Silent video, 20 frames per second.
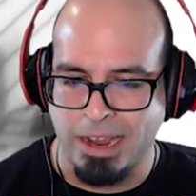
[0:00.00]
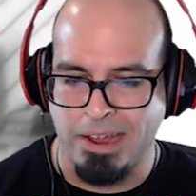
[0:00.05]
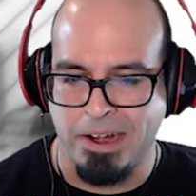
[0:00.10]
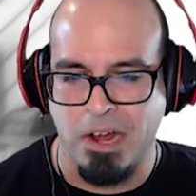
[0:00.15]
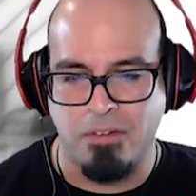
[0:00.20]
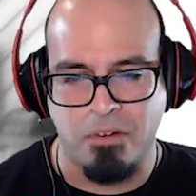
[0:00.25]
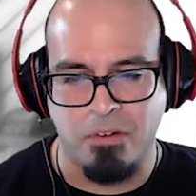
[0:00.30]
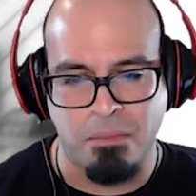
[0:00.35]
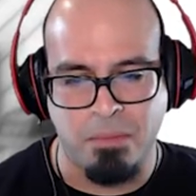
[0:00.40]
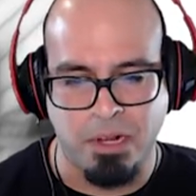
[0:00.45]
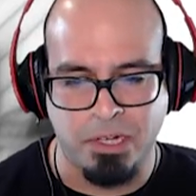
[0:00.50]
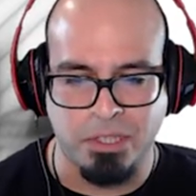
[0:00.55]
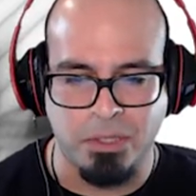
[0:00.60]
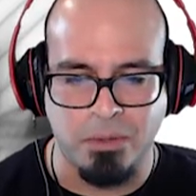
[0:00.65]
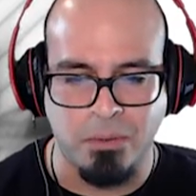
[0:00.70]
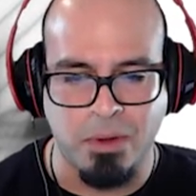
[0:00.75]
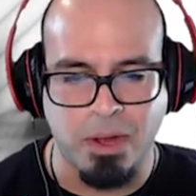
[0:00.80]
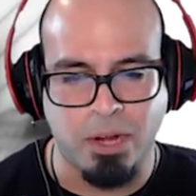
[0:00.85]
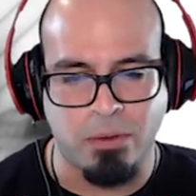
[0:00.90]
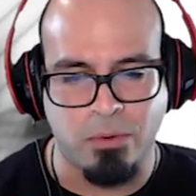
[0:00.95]
Can't offer
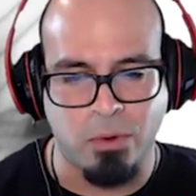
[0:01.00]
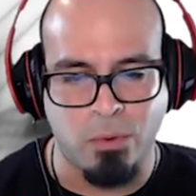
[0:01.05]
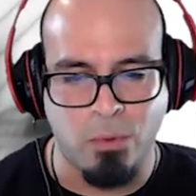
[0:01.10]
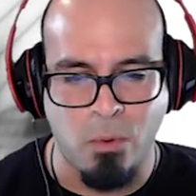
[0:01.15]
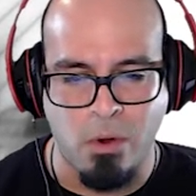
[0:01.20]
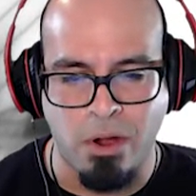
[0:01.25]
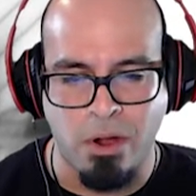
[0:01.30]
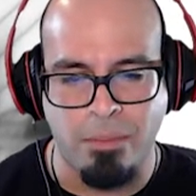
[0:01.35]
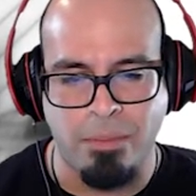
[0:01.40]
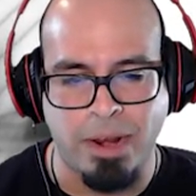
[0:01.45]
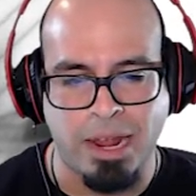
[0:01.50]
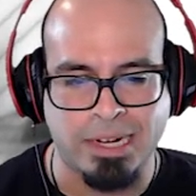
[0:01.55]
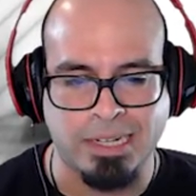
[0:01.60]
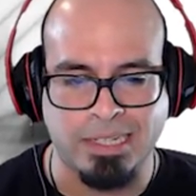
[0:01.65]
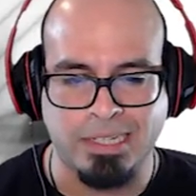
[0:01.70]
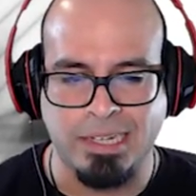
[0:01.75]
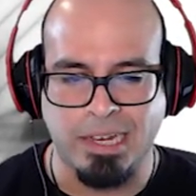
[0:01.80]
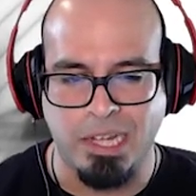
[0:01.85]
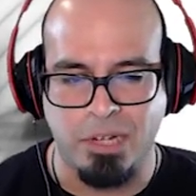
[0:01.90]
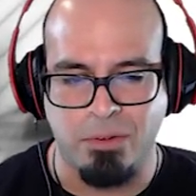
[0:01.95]
much in the way of reward, but I
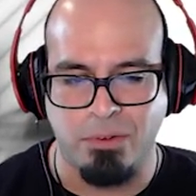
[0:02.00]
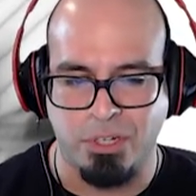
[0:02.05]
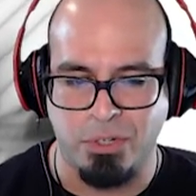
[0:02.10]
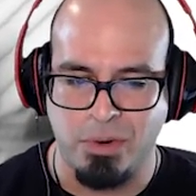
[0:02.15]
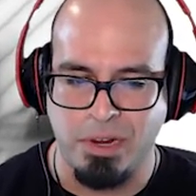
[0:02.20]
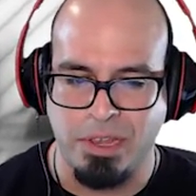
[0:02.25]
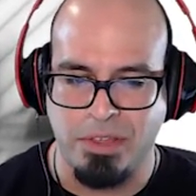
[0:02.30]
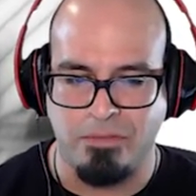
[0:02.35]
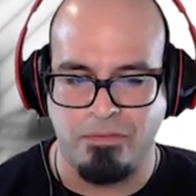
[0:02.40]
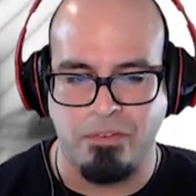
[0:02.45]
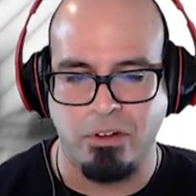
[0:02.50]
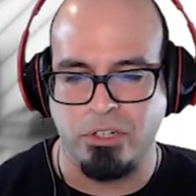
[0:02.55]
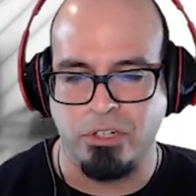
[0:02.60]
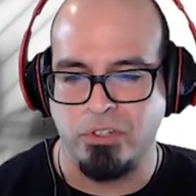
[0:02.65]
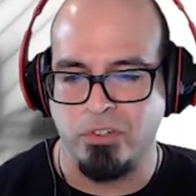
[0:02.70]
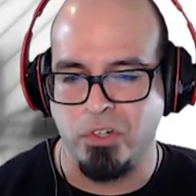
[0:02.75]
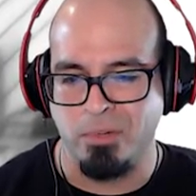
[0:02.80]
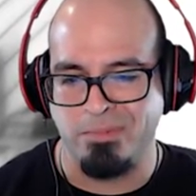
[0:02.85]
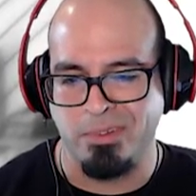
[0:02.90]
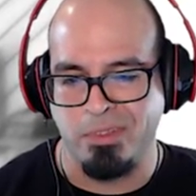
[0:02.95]
can tell you which way the
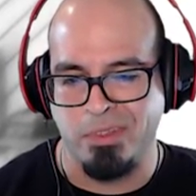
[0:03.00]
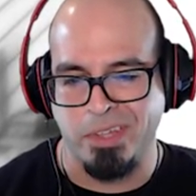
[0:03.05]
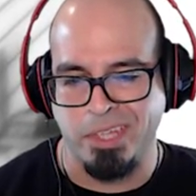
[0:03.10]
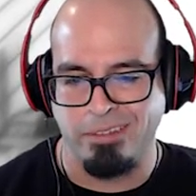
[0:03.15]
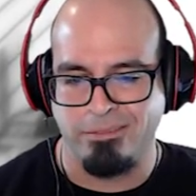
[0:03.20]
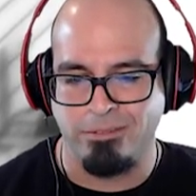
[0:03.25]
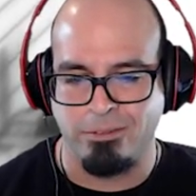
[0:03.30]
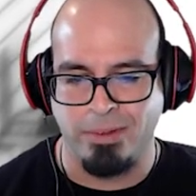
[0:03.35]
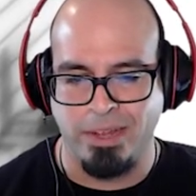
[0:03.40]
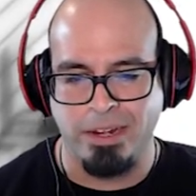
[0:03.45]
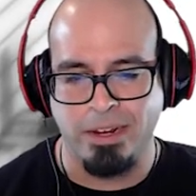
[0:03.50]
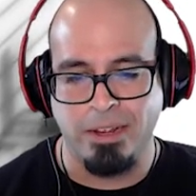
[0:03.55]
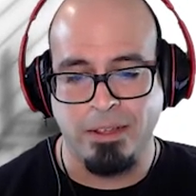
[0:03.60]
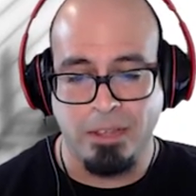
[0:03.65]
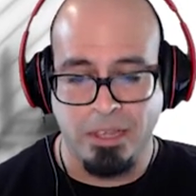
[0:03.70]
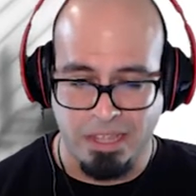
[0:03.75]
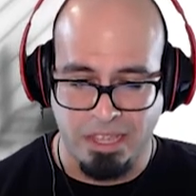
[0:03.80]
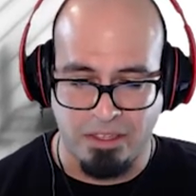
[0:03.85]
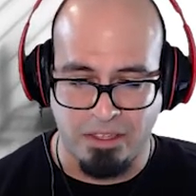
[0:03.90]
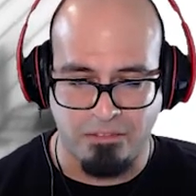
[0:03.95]
first group of thieves
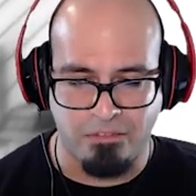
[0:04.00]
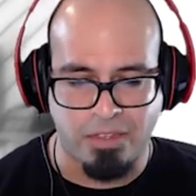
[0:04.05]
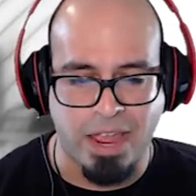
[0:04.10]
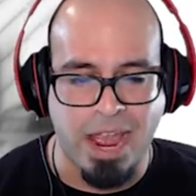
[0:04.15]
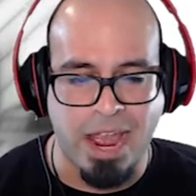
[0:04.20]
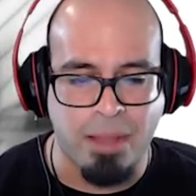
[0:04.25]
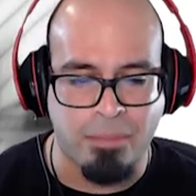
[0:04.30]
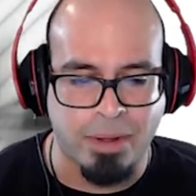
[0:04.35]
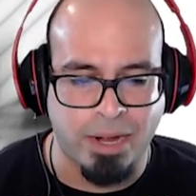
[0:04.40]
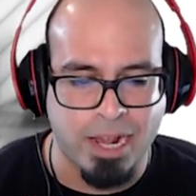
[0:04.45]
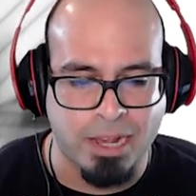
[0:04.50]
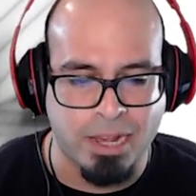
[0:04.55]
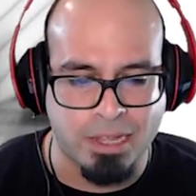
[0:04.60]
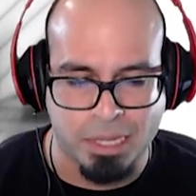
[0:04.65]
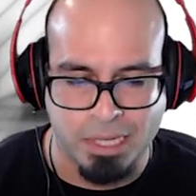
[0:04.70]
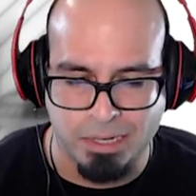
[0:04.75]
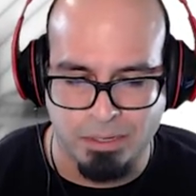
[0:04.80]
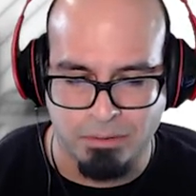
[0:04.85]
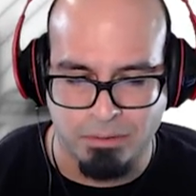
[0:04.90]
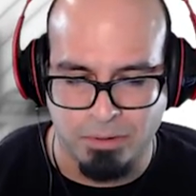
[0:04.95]
went, if you happen
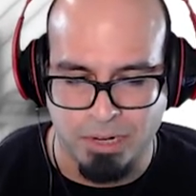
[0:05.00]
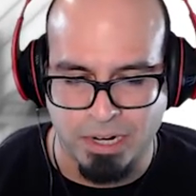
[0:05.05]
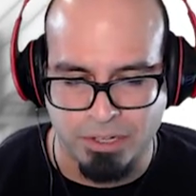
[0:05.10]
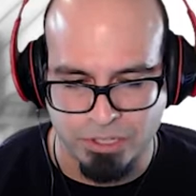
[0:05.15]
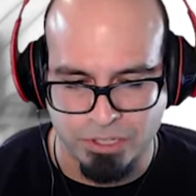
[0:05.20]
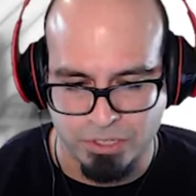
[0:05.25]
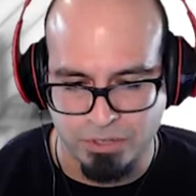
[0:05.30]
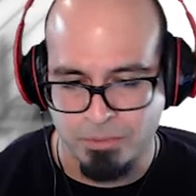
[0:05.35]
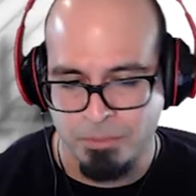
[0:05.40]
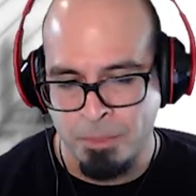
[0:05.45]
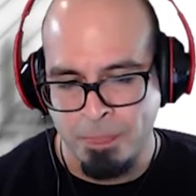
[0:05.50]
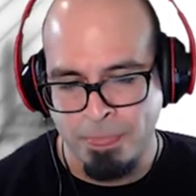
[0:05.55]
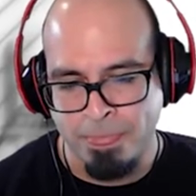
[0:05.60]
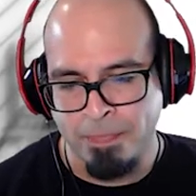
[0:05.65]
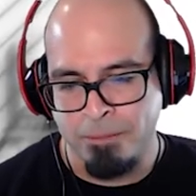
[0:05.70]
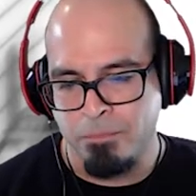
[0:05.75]
out that direction.